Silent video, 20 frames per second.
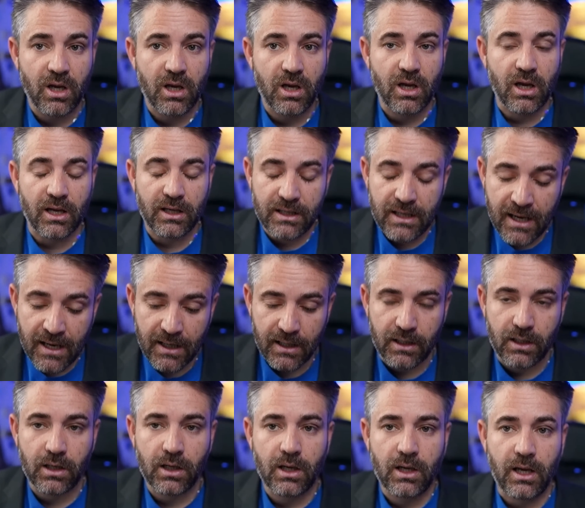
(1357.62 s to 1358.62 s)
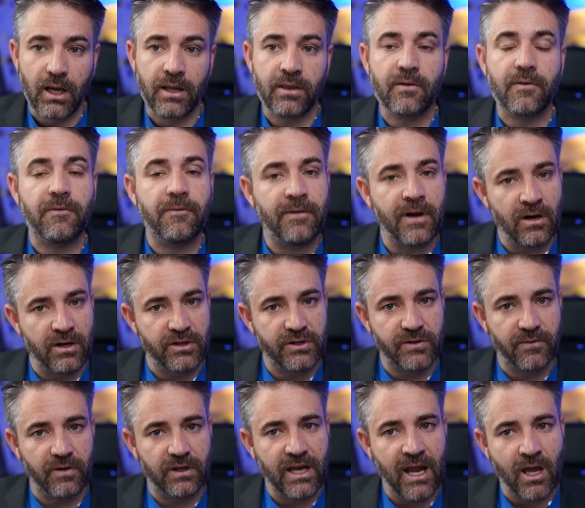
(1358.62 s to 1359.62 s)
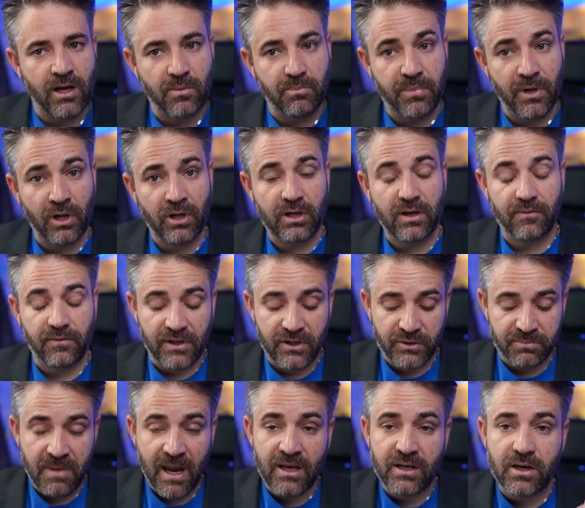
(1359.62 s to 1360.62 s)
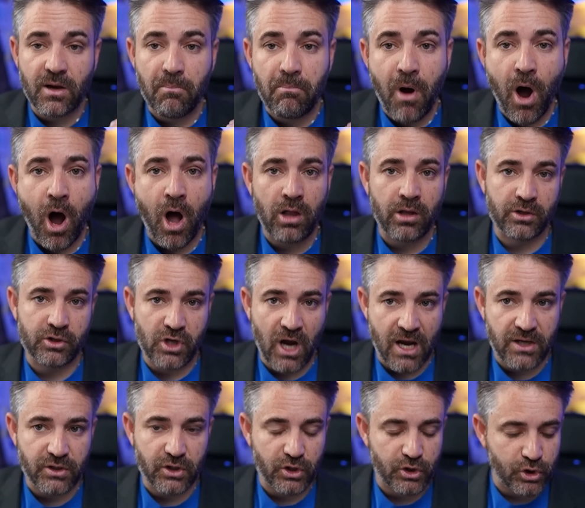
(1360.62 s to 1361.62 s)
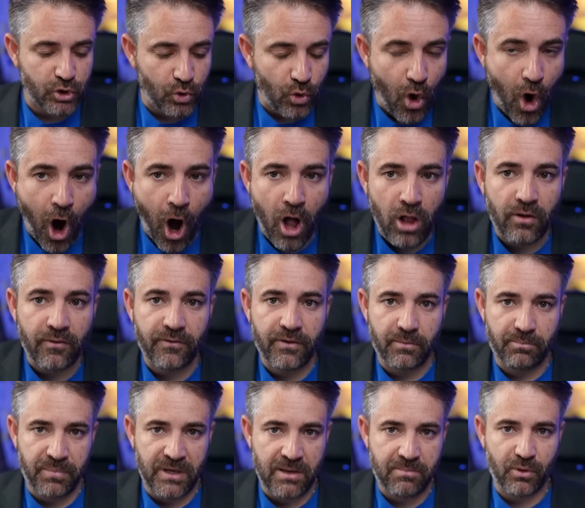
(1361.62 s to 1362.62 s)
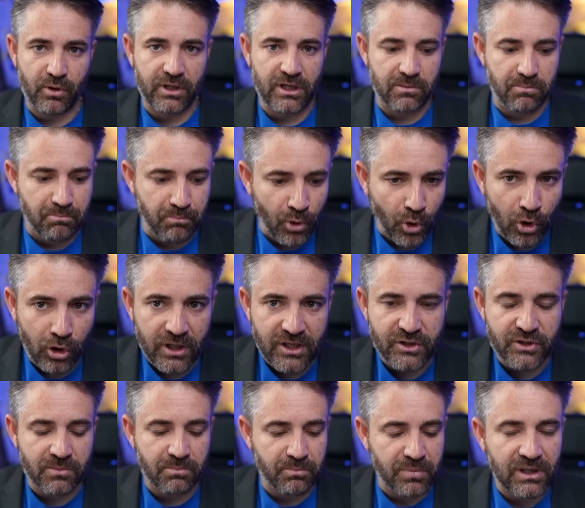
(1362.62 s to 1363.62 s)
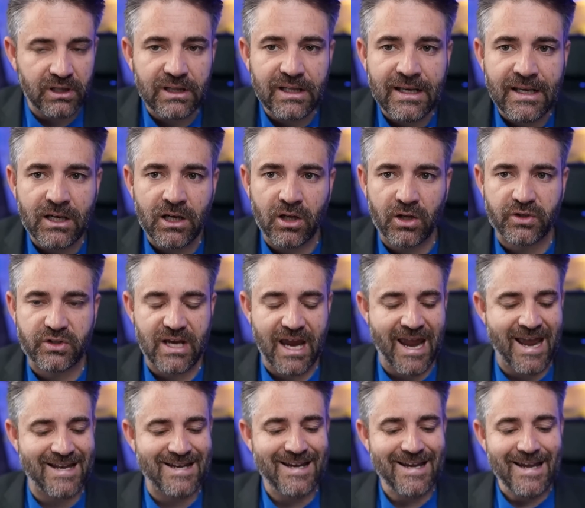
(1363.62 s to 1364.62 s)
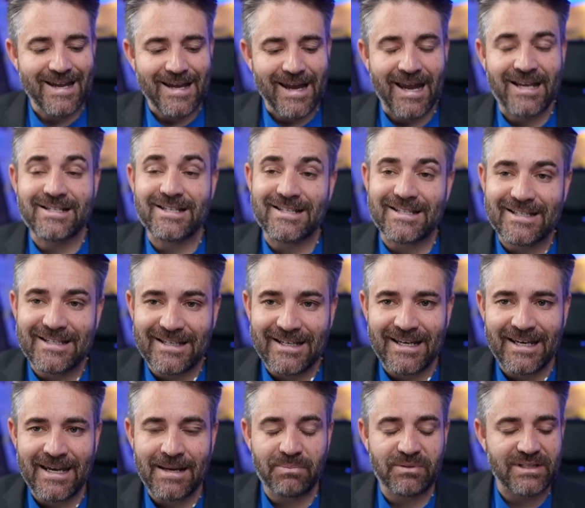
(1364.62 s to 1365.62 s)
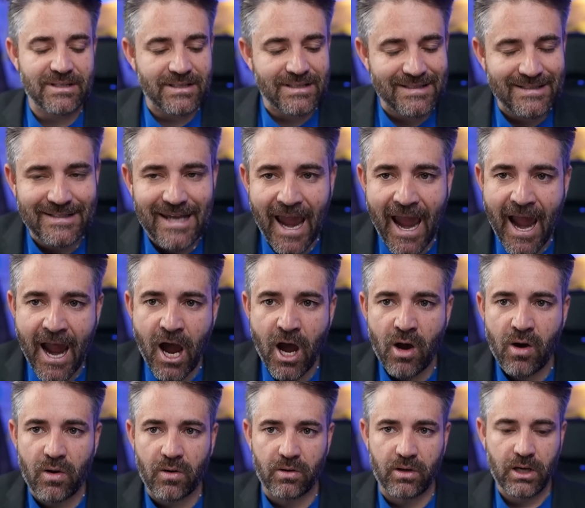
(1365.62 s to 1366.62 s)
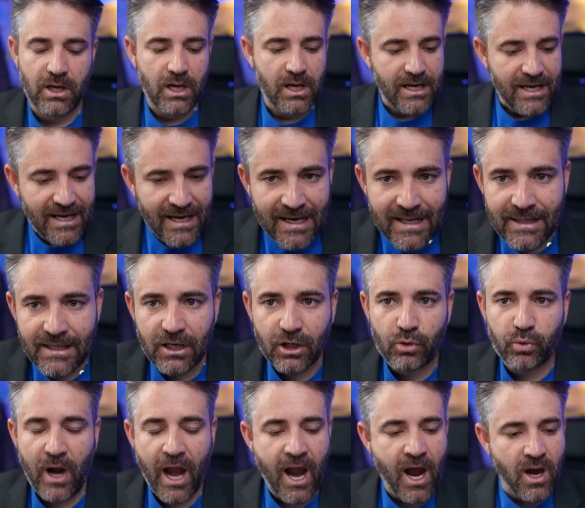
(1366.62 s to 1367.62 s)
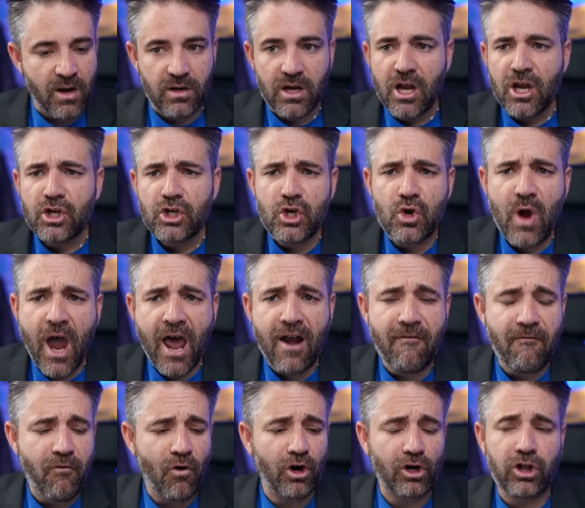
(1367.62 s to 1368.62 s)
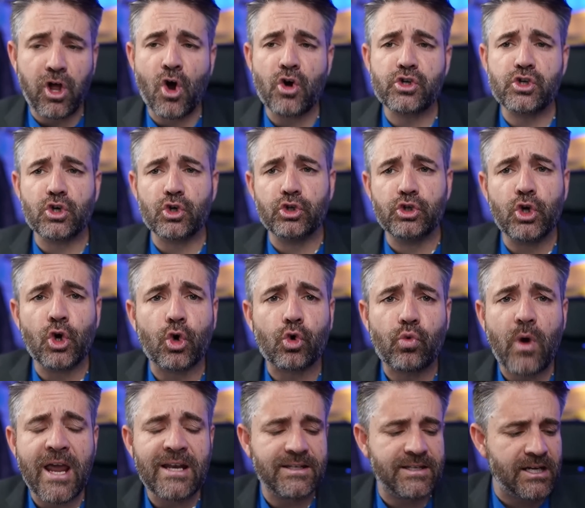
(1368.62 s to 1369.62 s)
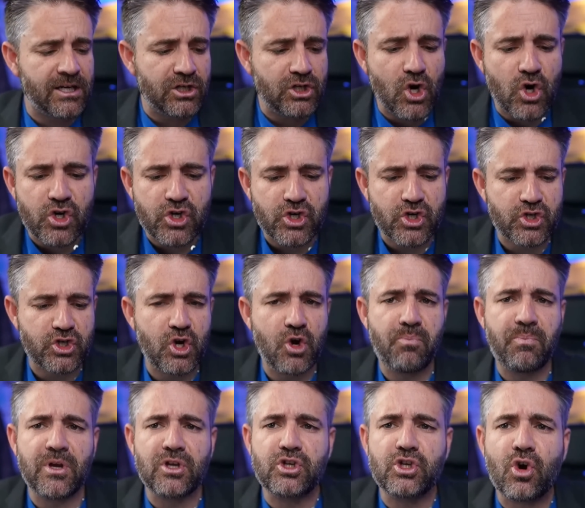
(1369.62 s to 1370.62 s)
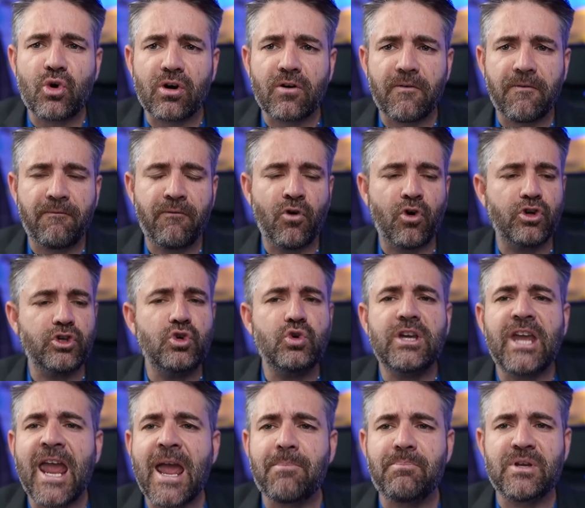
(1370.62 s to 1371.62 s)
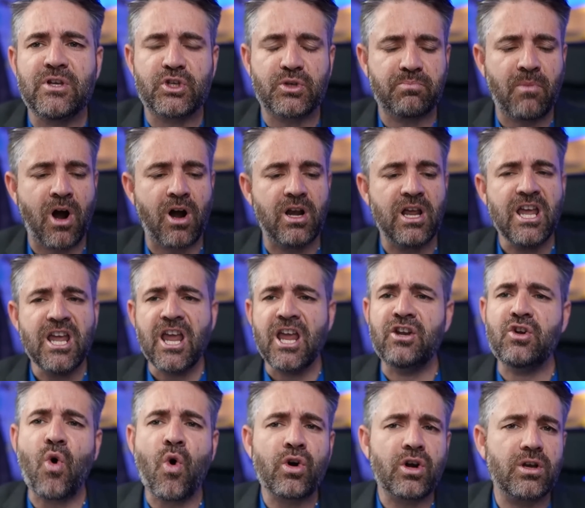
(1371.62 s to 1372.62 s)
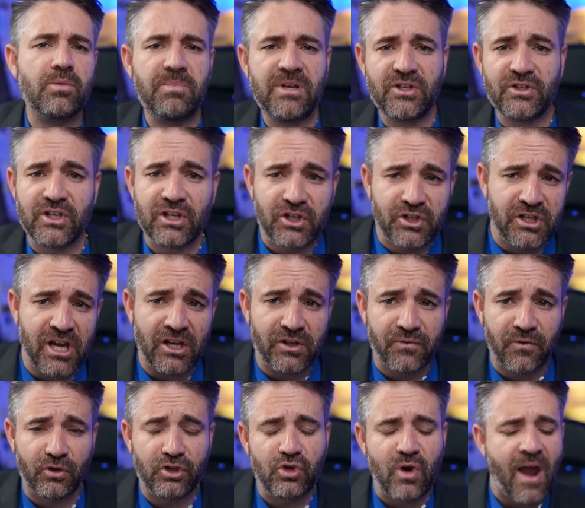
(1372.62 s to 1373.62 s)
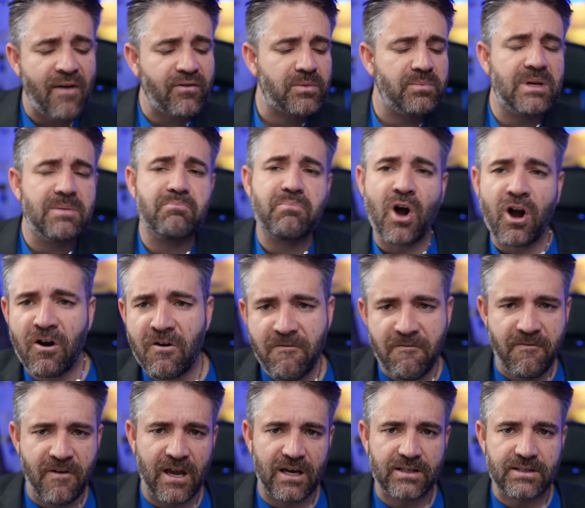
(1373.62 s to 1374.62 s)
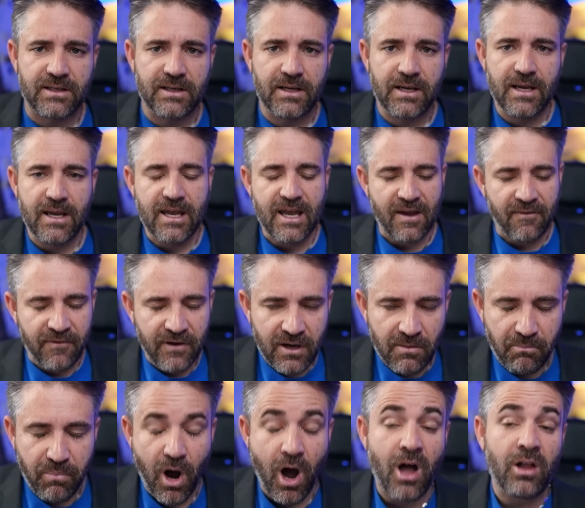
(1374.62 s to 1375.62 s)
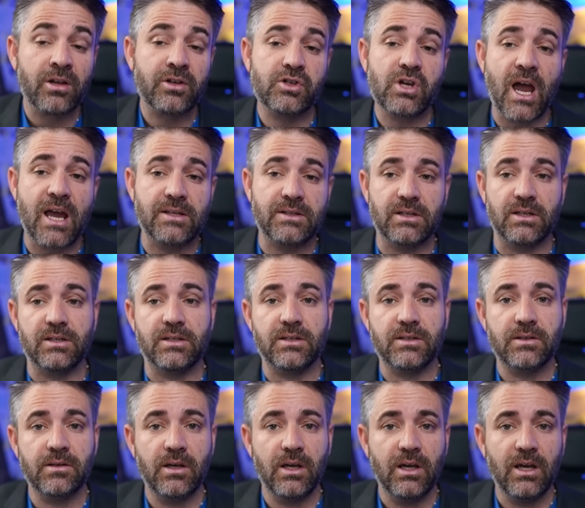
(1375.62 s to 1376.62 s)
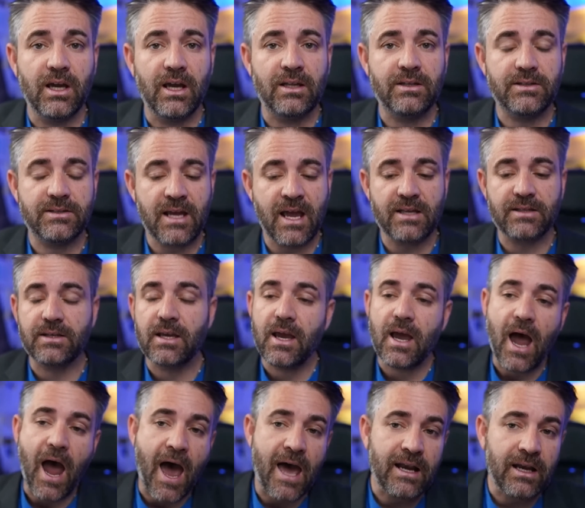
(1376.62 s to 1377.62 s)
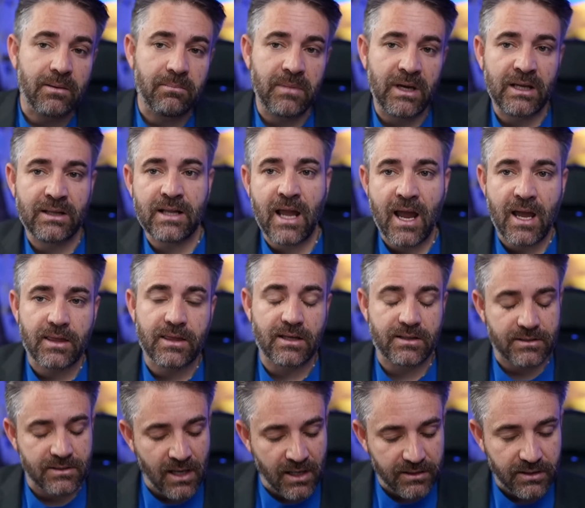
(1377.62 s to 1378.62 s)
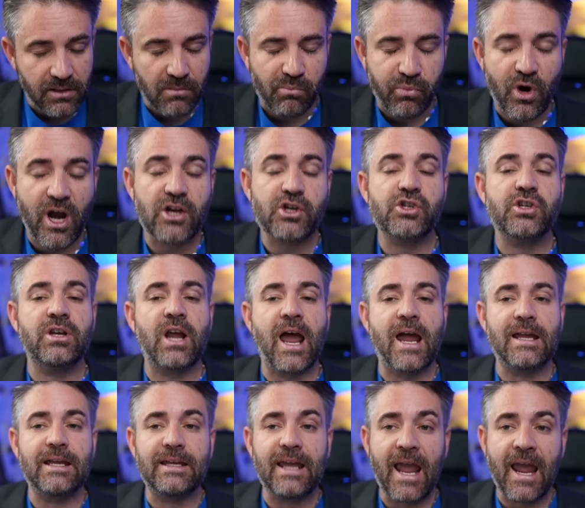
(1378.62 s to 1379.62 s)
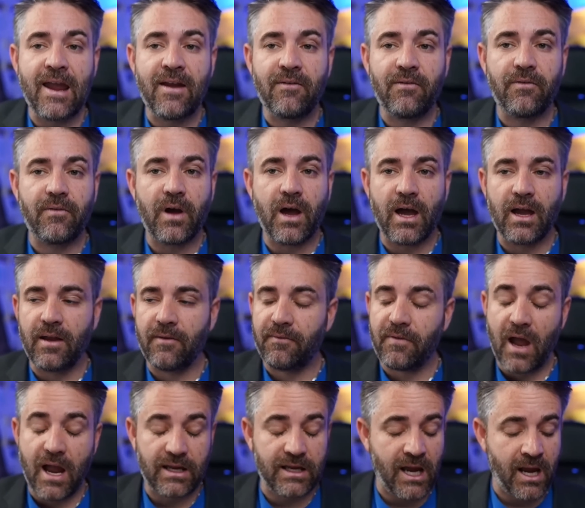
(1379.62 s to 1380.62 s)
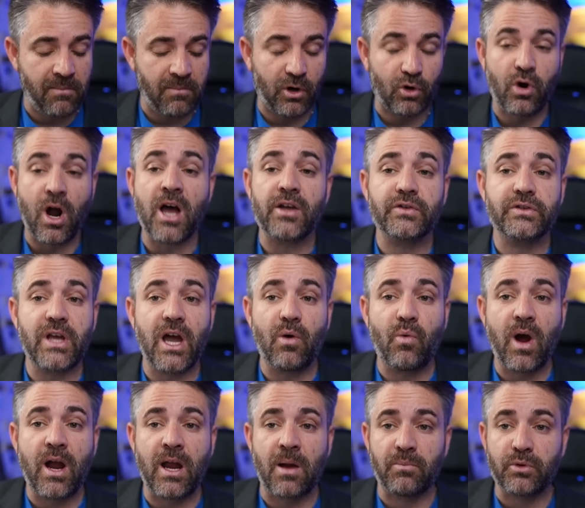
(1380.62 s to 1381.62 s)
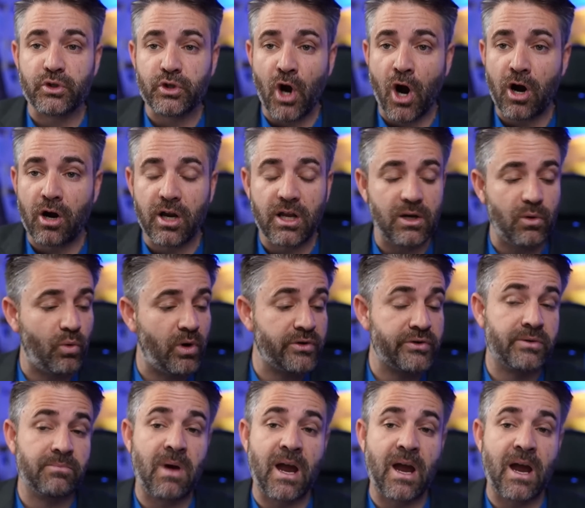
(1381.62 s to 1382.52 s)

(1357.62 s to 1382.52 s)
again, in the fairness of accountability, if this man apologizes to all of the people he bullies and belittles and just keeps down in the ground, you had a foreclosure, you're renting, you're stupid, you're a fool, you can't be smart. In order to be successful, you have to be perfect. If he apologizes and says, I didn't mean that, that's not the impression I gave. If I came across that way, I'm sorry, it wasn't my